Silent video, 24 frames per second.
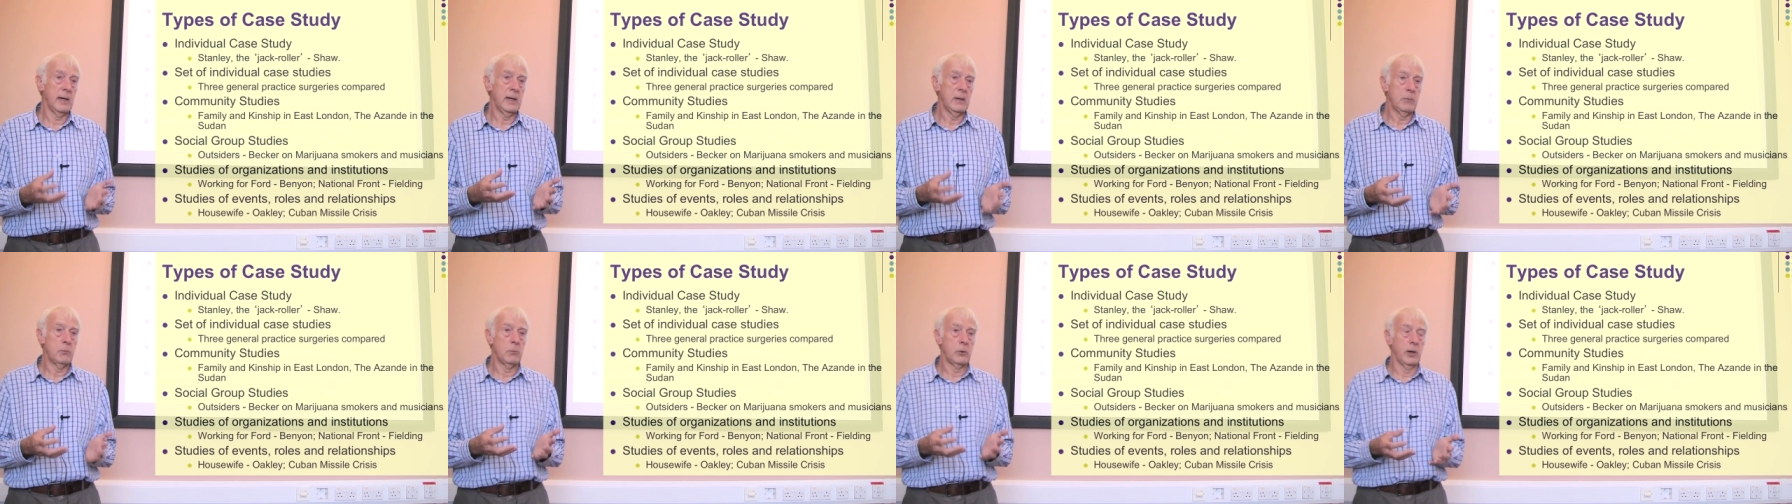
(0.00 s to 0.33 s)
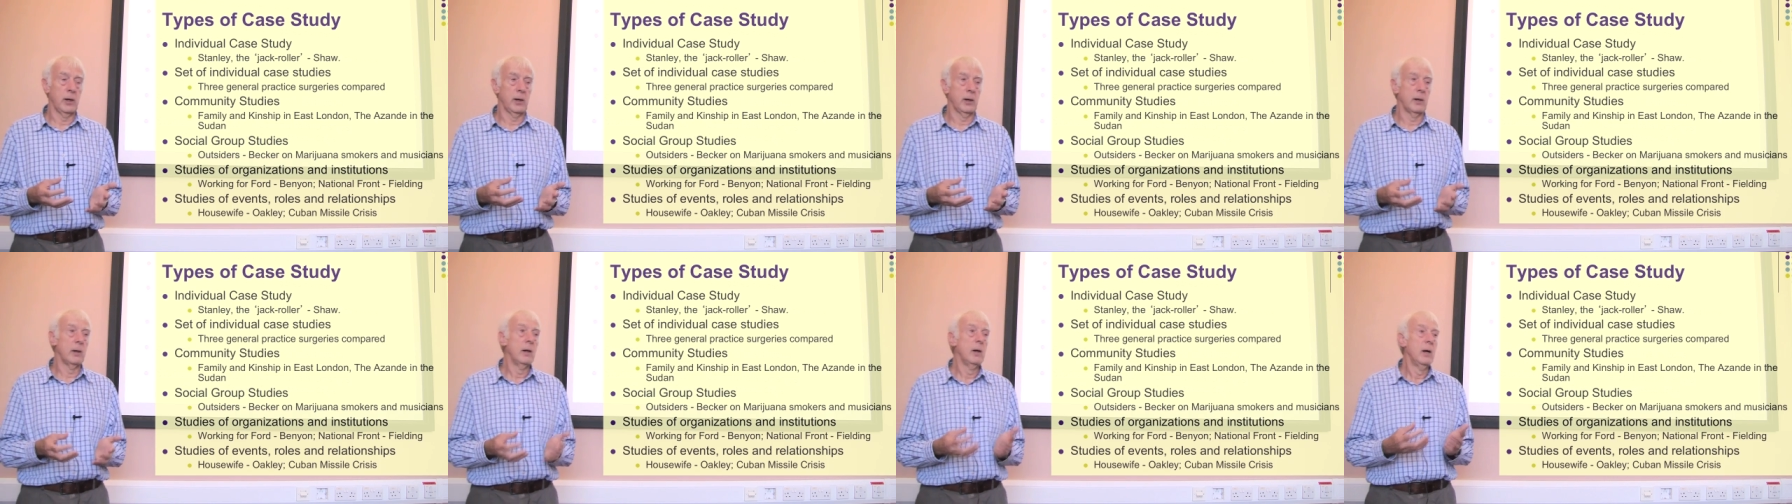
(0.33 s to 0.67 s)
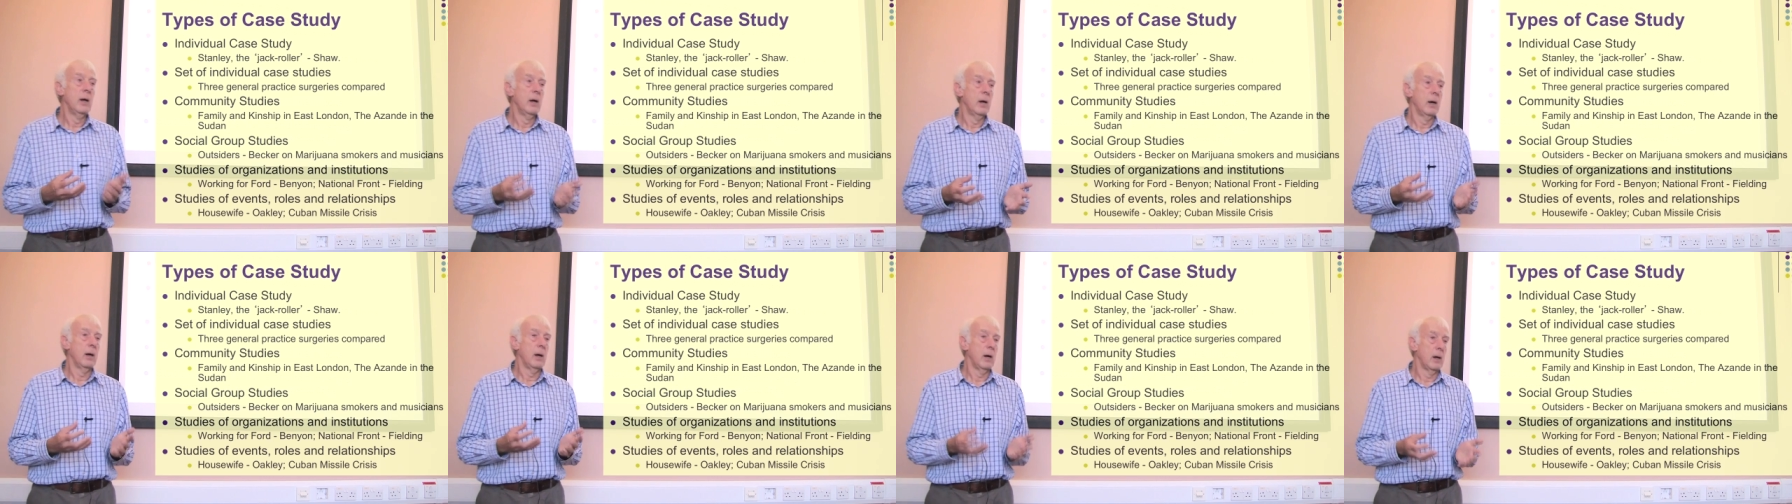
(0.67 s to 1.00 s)
in Britain
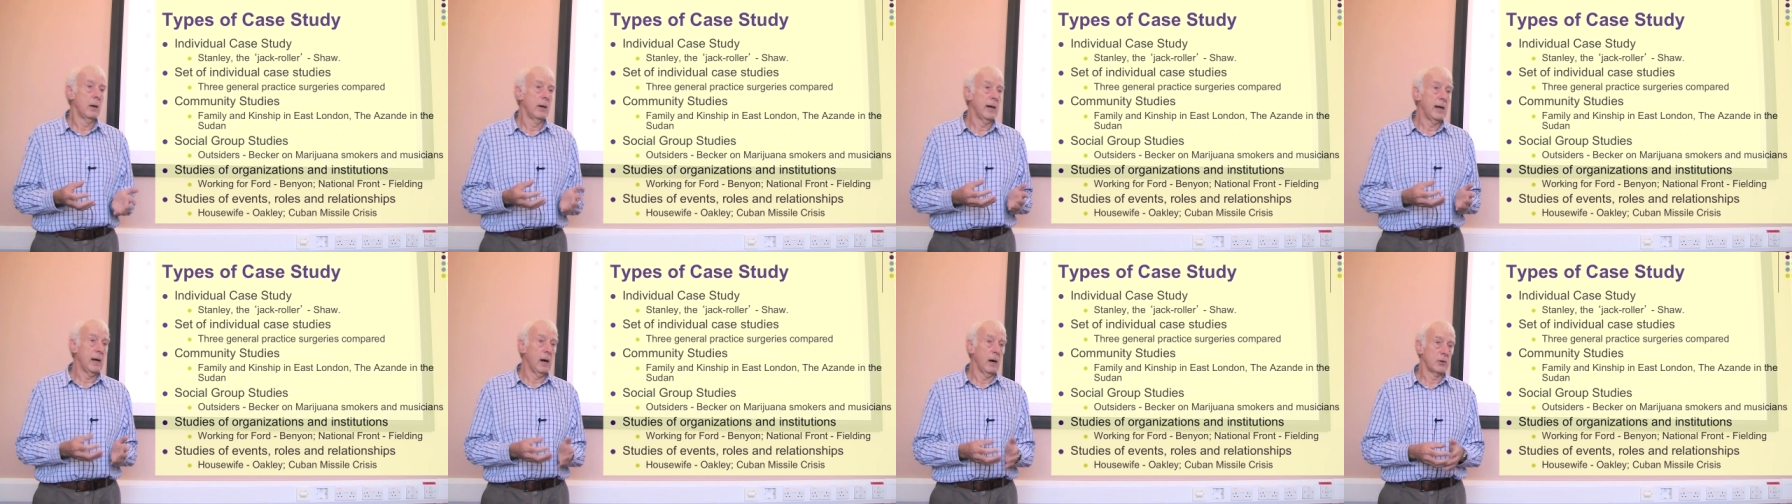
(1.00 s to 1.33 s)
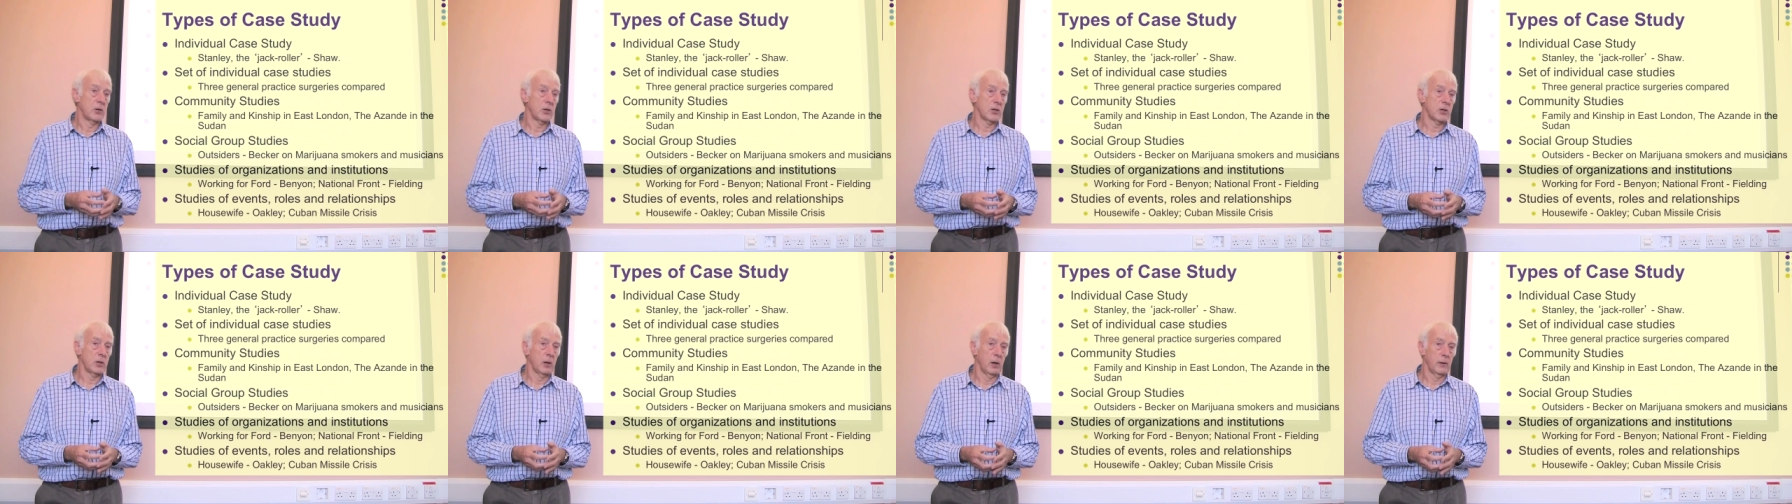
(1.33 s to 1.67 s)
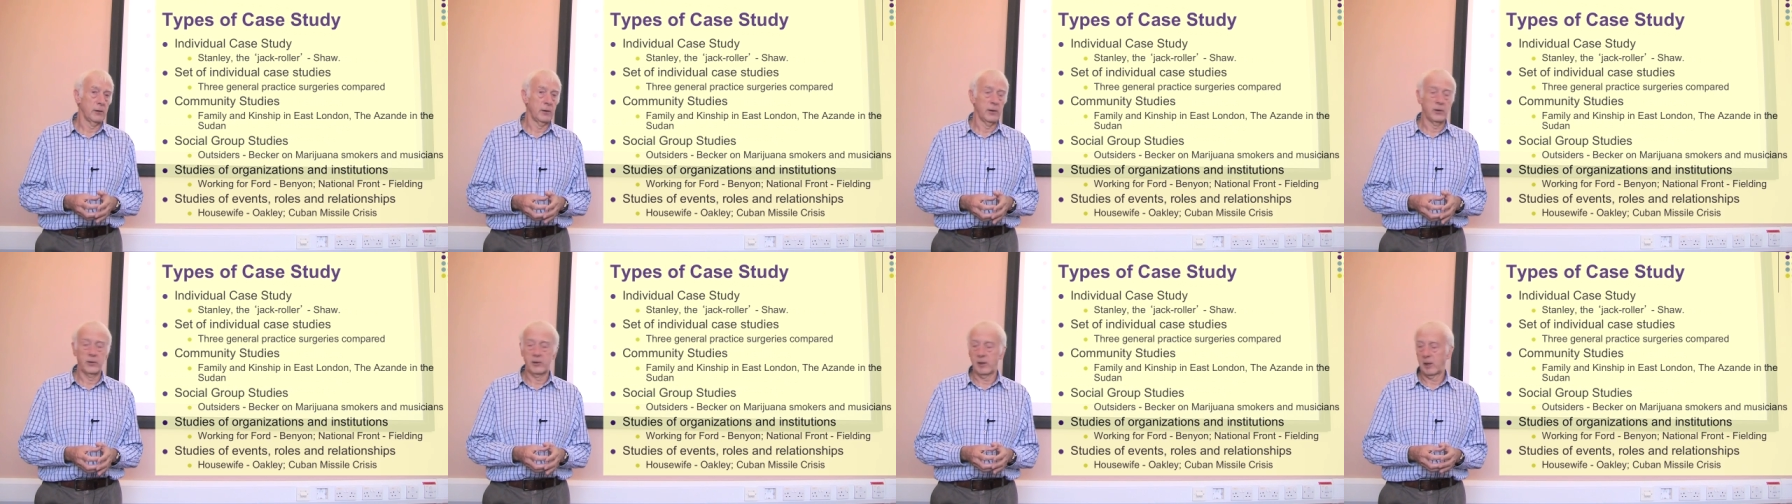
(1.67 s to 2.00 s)
just
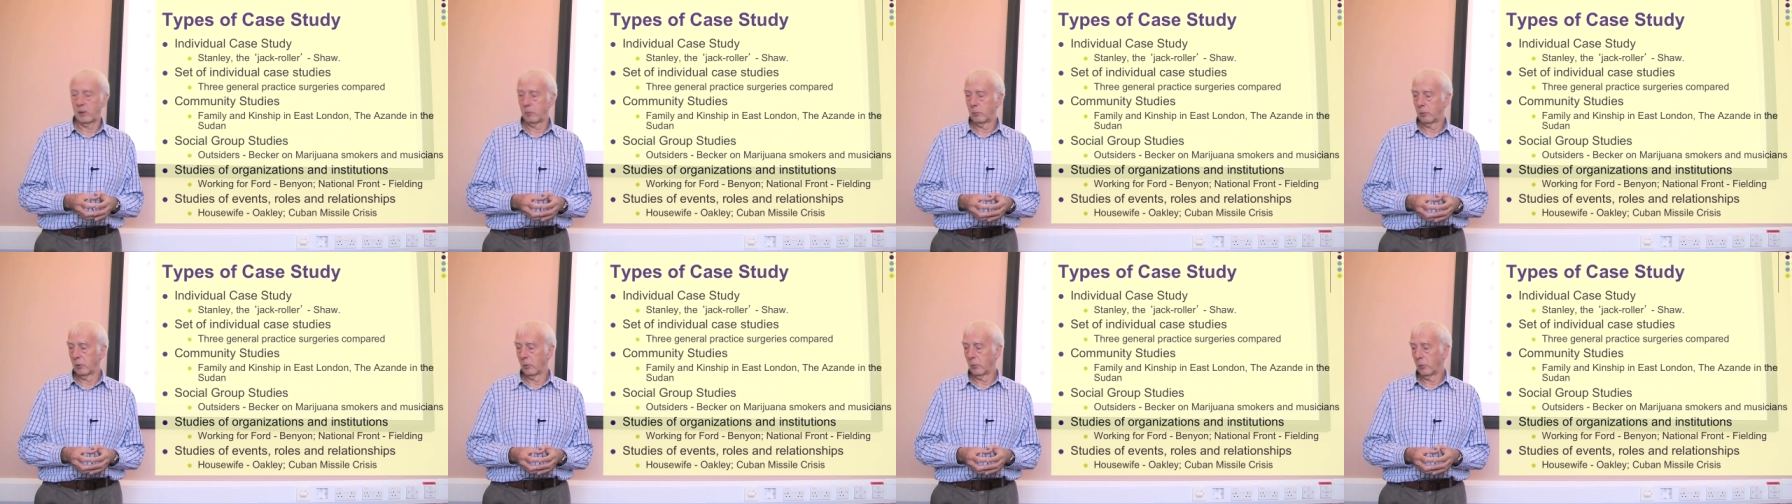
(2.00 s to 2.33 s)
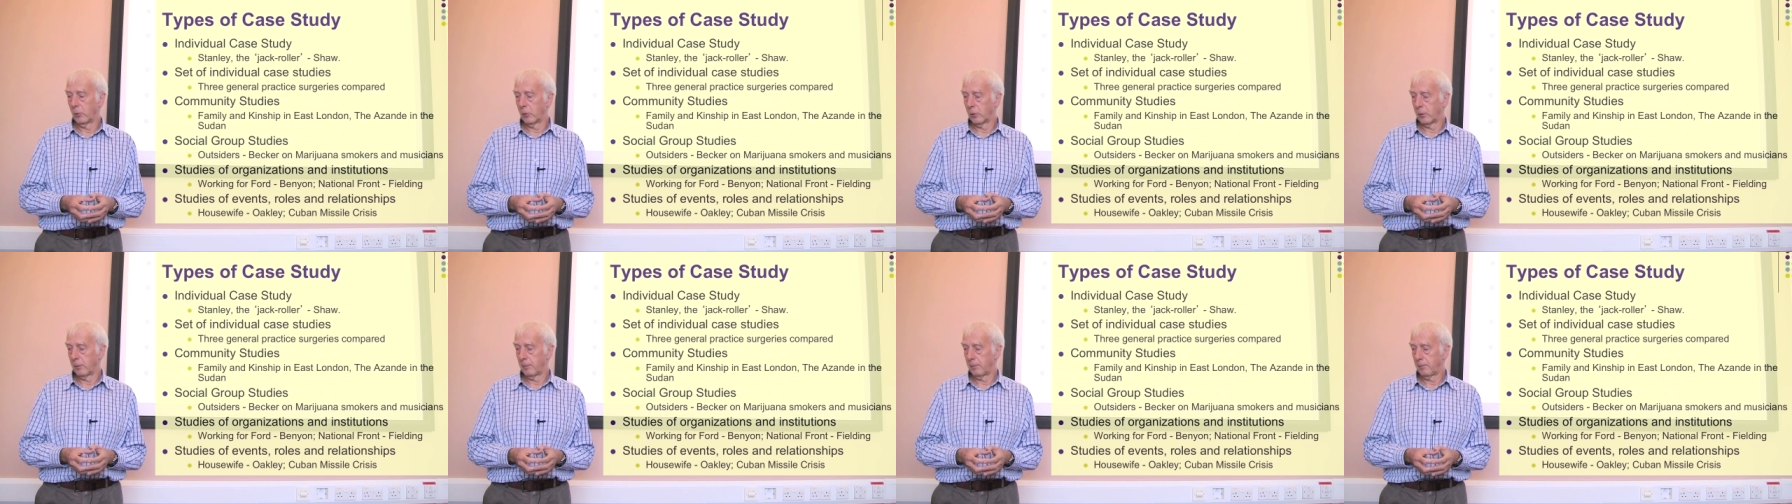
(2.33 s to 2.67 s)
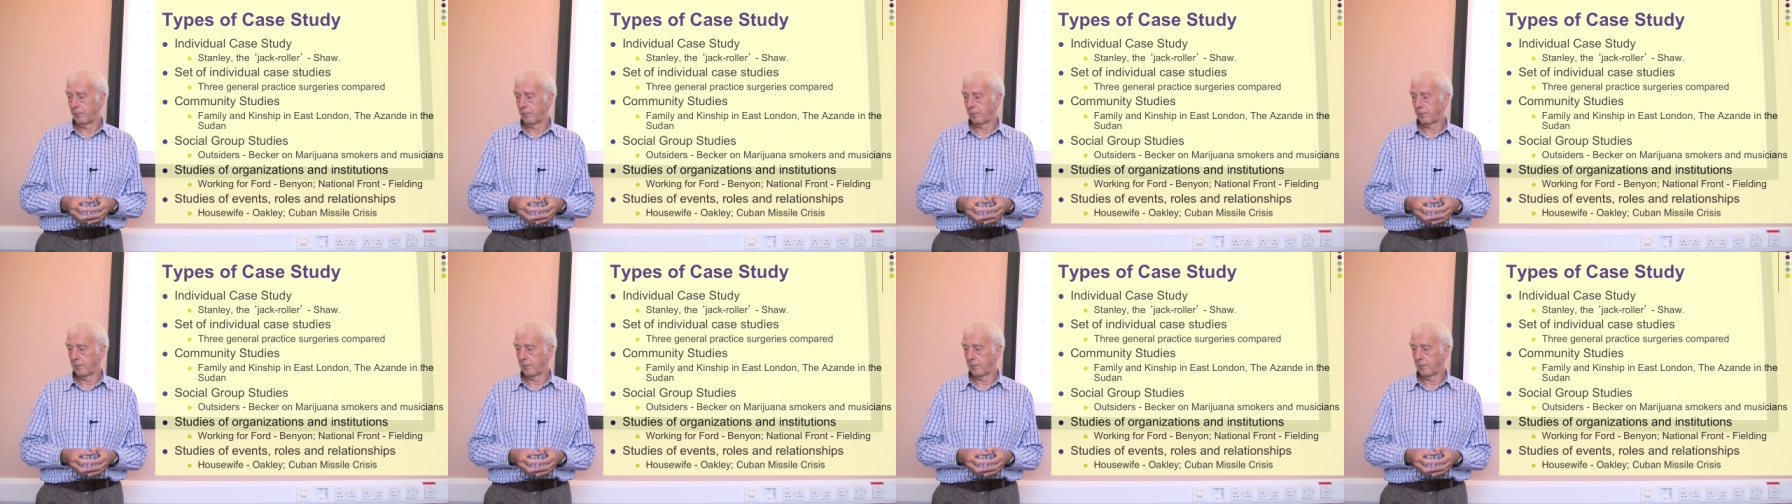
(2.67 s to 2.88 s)
after the Second World War.